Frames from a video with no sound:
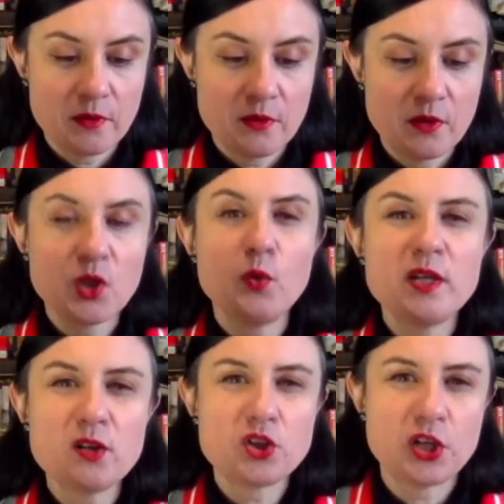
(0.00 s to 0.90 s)
The window
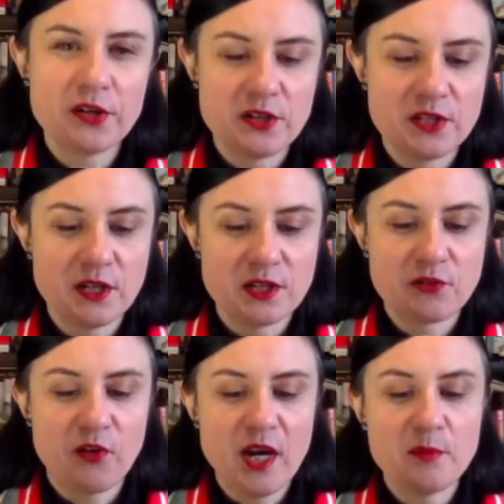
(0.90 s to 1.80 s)
shutters in its
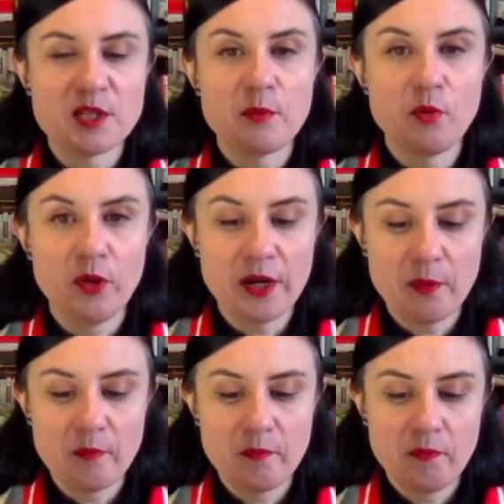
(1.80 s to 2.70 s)
frame as I pull it up.
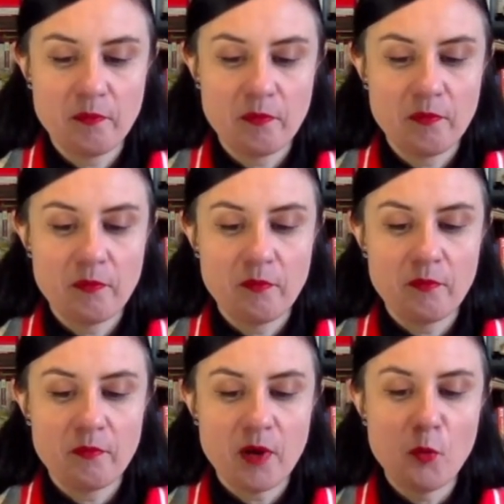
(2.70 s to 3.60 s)

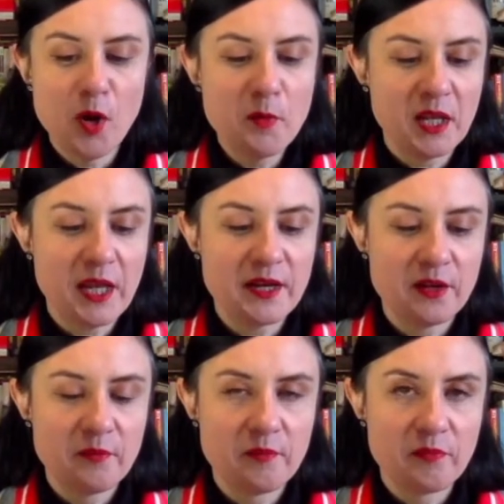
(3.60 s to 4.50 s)
A moment later,
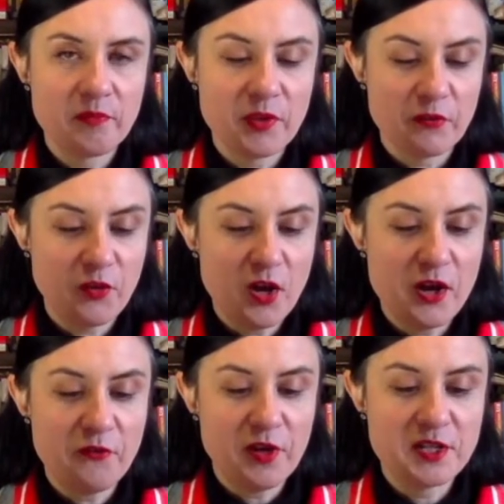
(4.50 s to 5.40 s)
the fly
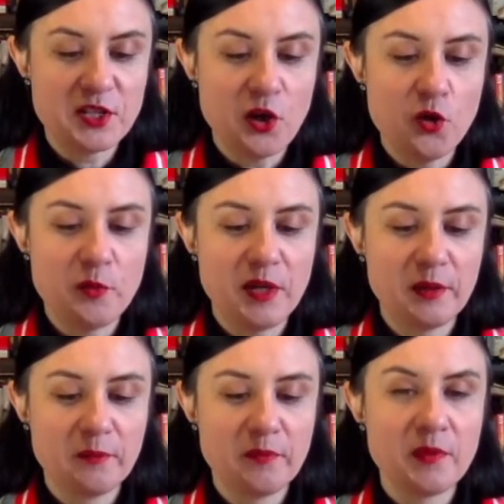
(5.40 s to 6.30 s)
finds the opening
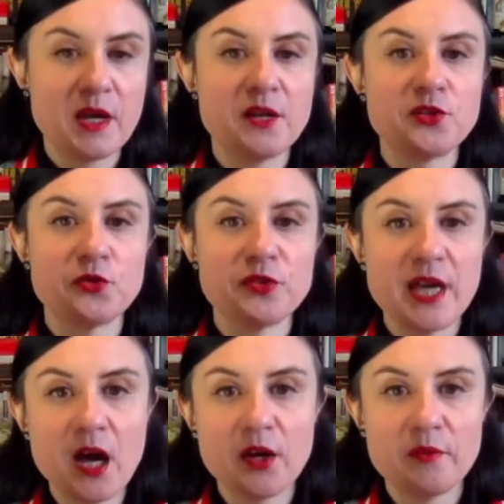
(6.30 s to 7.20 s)
and soars
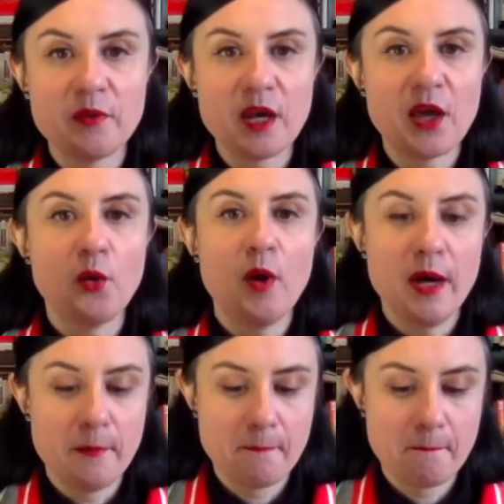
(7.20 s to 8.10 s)
out and away.
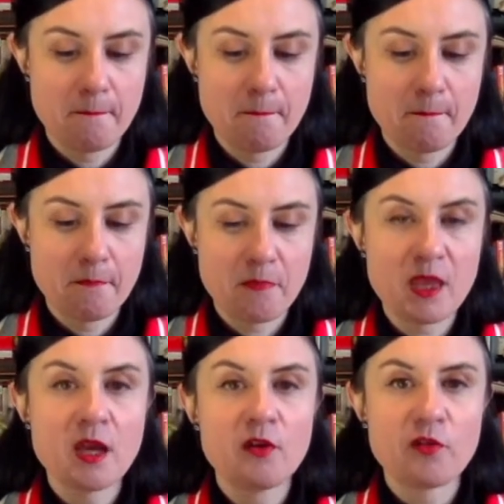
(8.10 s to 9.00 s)

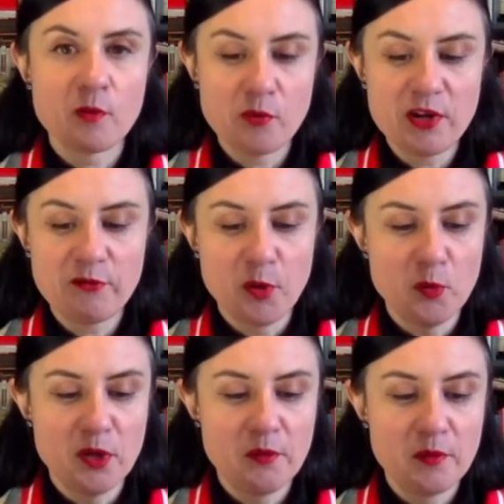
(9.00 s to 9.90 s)
For a brief
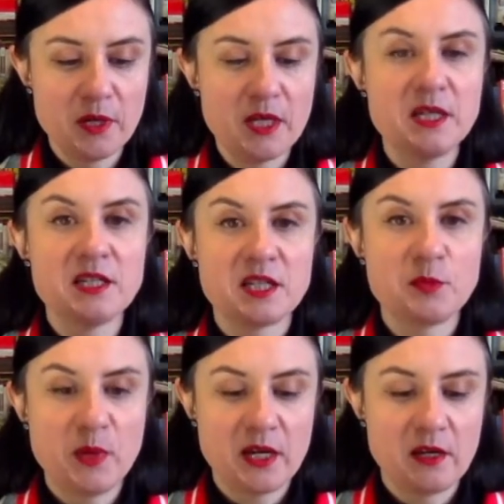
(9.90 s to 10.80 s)
moment, it is a
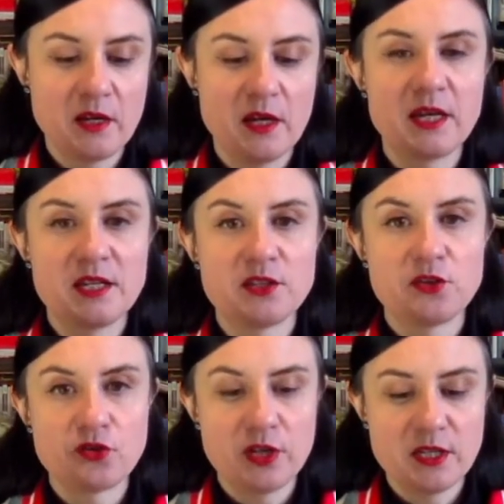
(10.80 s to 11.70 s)
speck against the
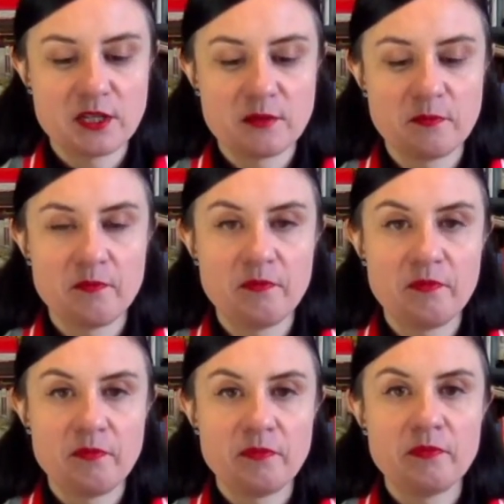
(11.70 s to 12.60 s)
trees.
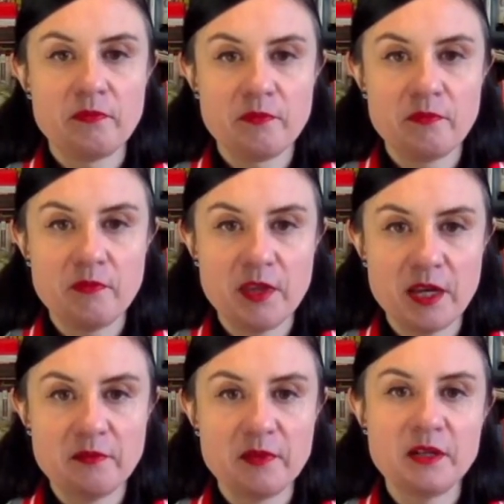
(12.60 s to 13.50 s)

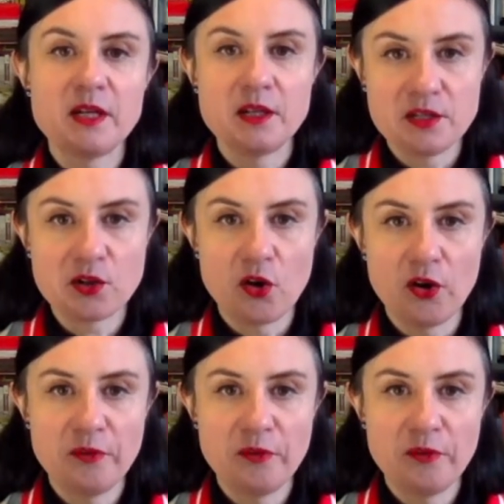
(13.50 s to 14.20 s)
Then it is gone.